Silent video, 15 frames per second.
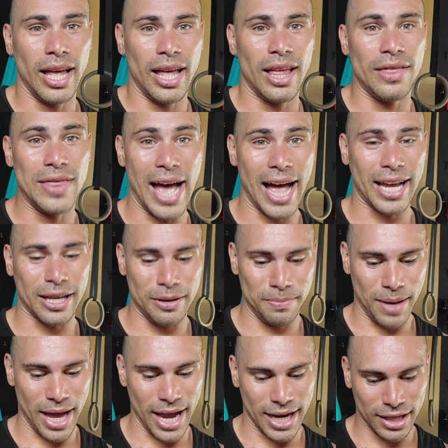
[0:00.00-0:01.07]
That
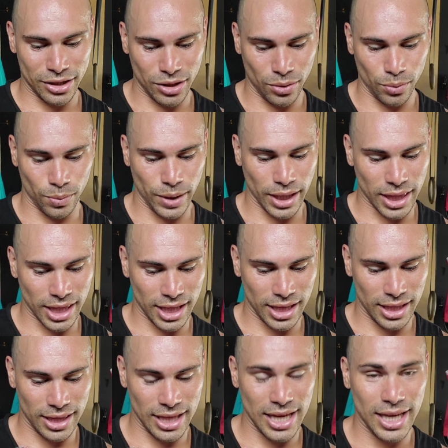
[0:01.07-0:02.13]
combined with
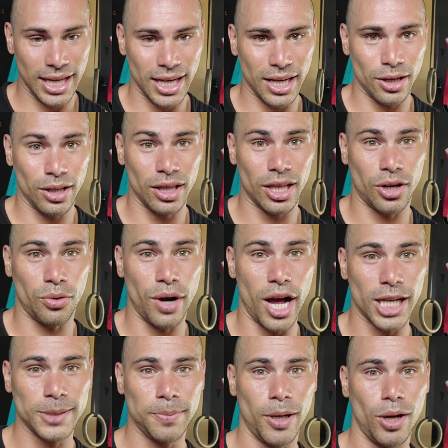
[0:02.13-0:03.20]
the
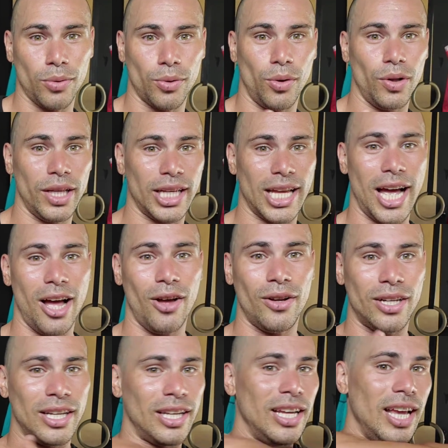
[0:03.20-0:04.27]
lacrosse ball rolling
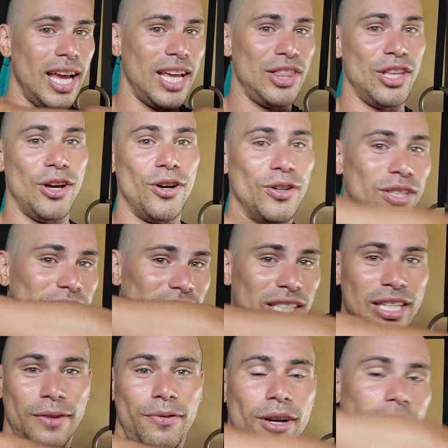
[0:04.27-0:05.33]
out in those
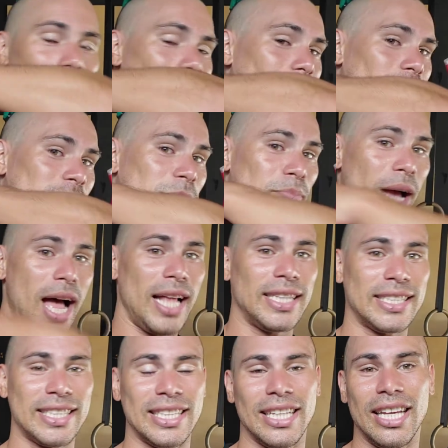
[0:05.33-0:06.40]
different
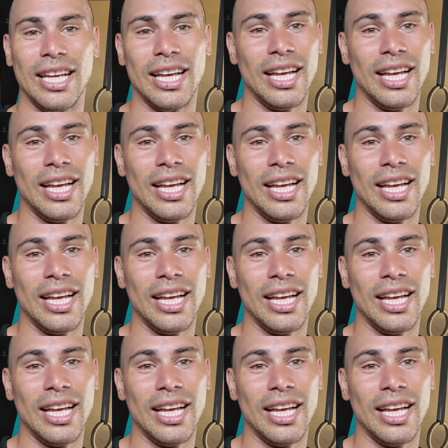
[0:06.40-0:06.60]
spots,